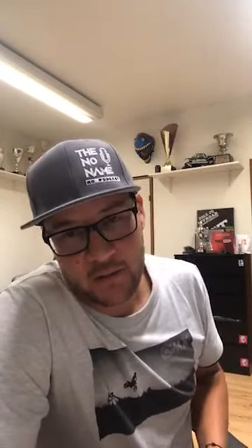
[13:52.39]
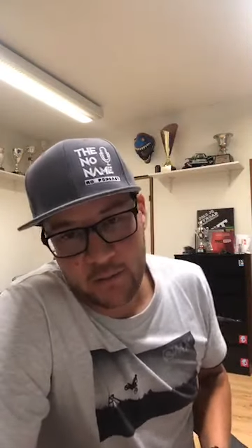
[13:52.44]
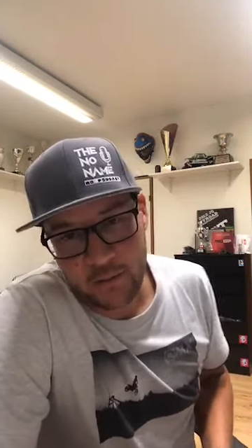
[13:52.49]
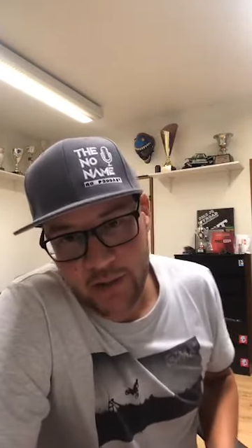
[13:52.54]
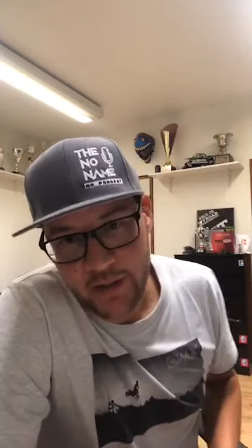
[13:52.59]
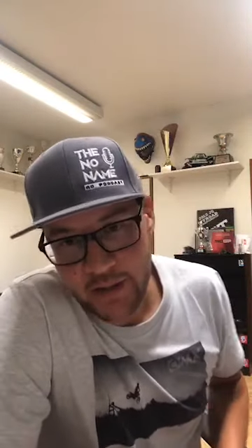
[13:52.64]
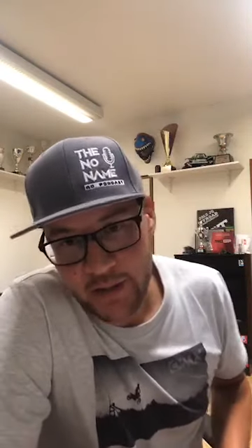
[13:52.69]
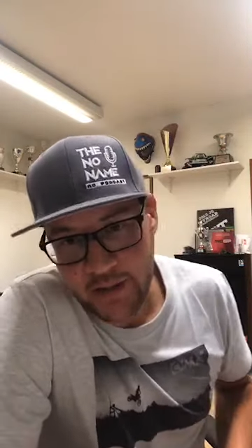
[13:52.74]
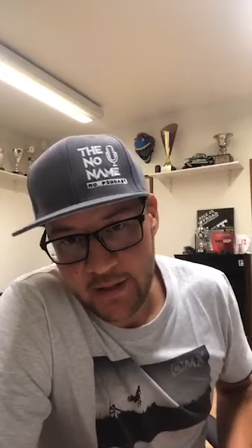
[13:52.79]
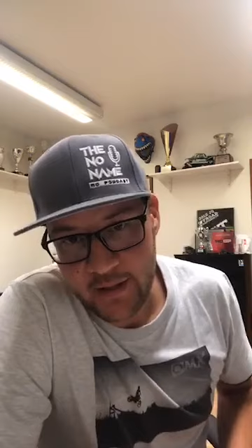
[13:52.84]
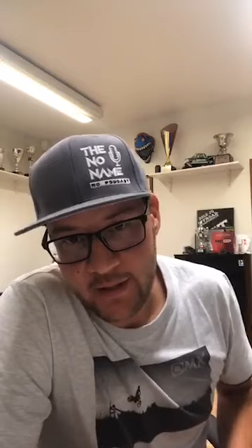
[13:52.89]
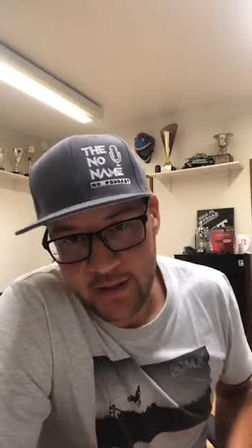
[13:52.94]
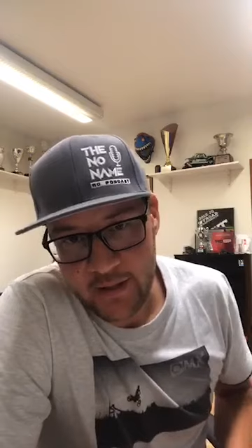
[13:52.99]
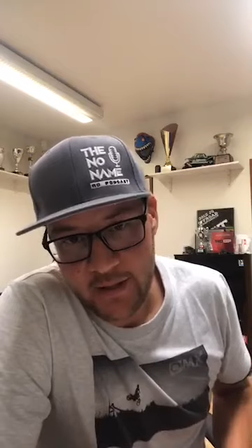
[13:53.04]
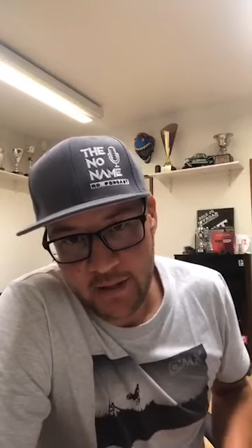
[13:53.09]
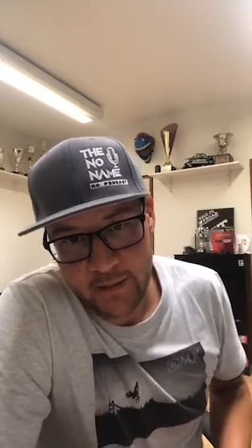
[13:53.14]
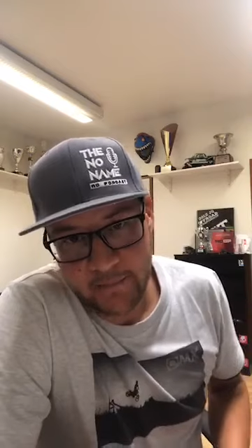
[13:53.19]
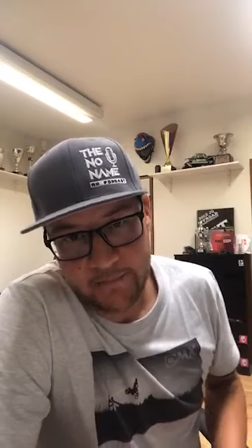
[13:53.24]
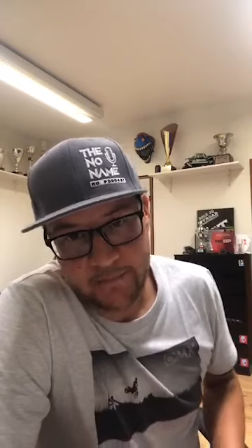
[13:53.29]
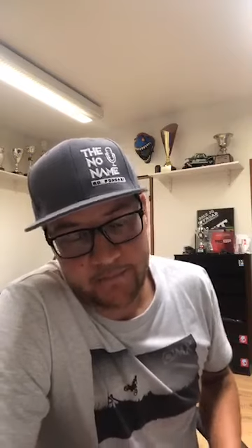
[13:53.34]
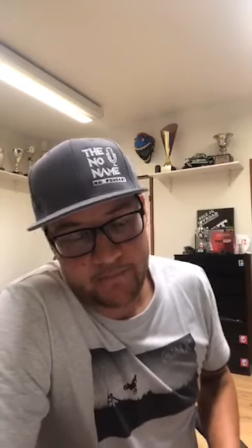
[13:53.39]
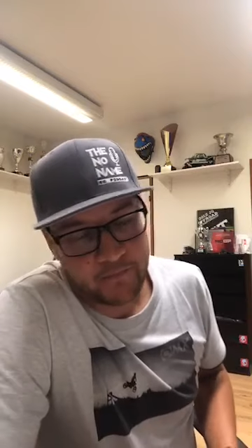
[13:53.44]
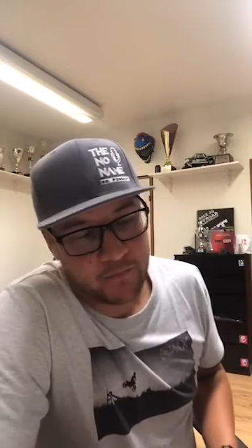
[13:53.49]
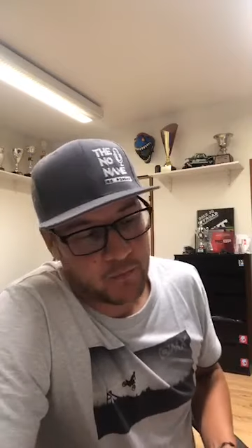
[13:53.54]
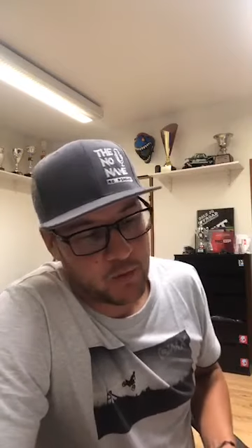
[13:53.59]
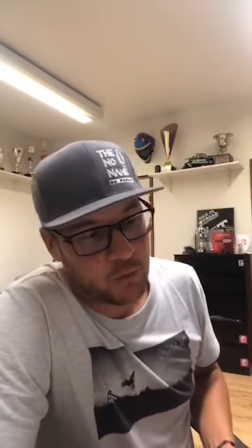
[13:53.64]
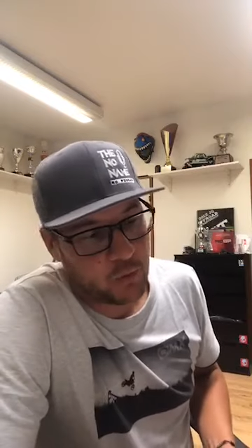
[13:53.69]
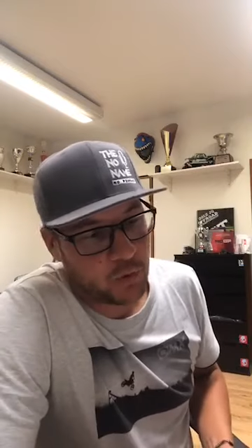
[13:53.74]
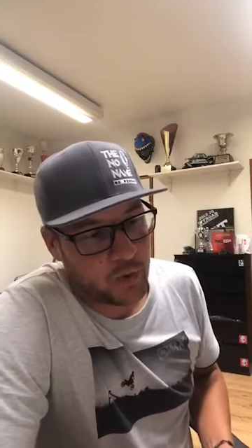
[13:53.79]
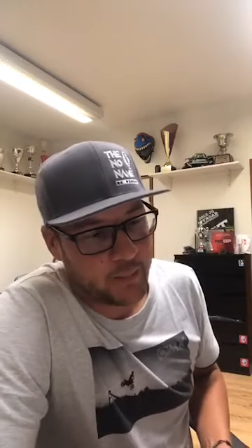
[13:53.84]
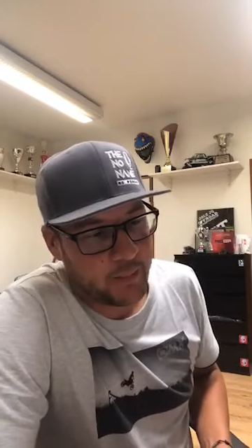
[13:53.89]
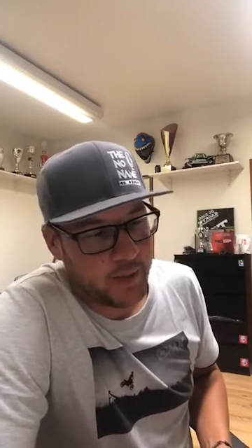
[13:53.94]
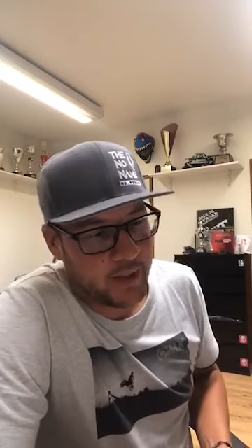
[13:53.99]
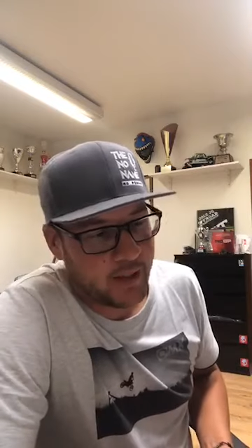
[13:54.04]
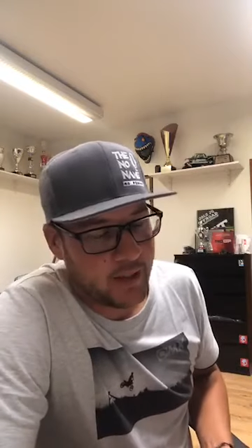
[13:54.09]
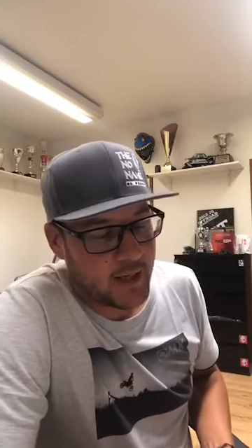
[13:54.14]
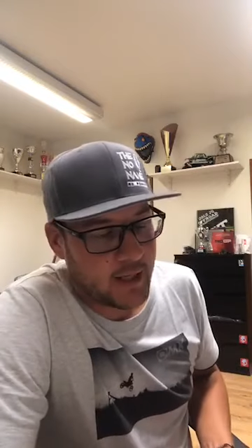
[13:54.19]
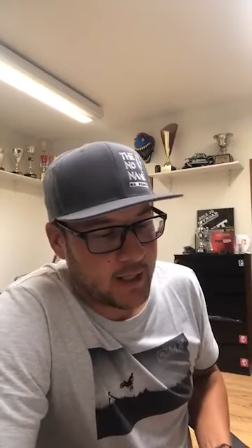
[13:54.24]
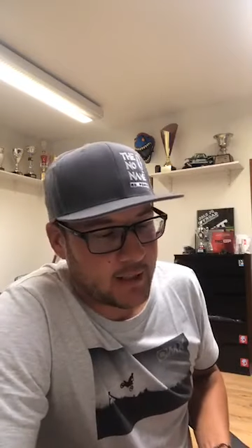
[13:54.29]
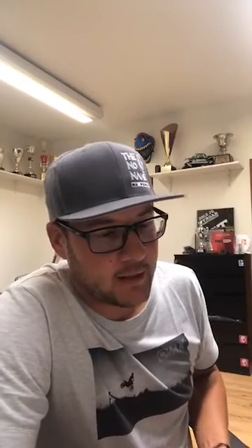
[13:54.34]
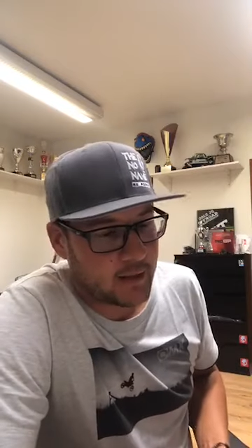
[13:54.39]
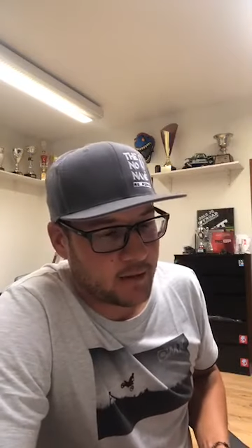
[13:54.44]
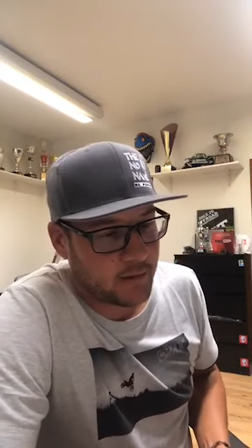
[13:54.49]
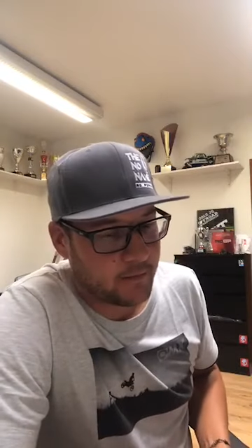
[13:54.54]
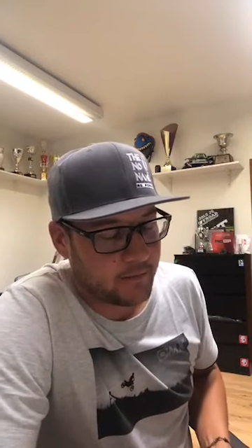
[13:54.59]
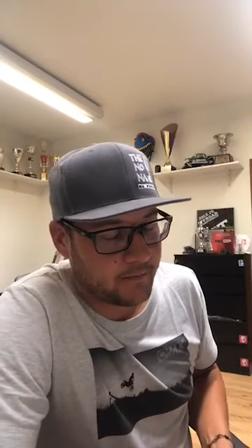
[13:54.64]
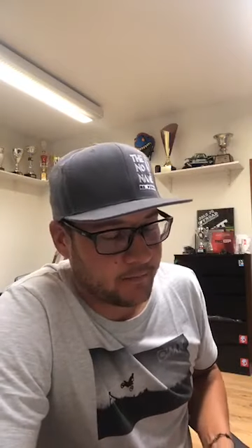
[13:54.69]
with this system would be that,